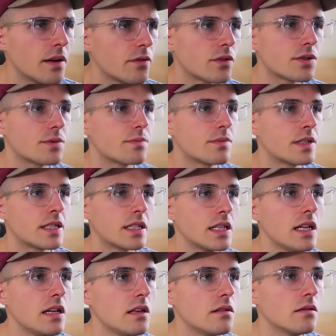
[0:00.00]
never
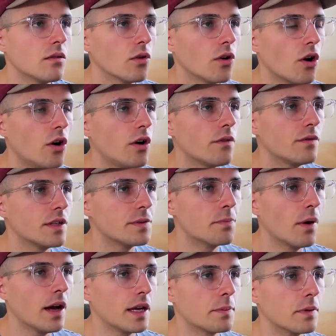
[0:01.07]
seen or heard of this
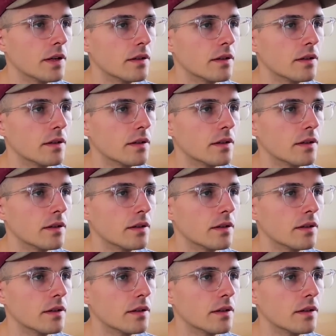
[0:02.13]
bike,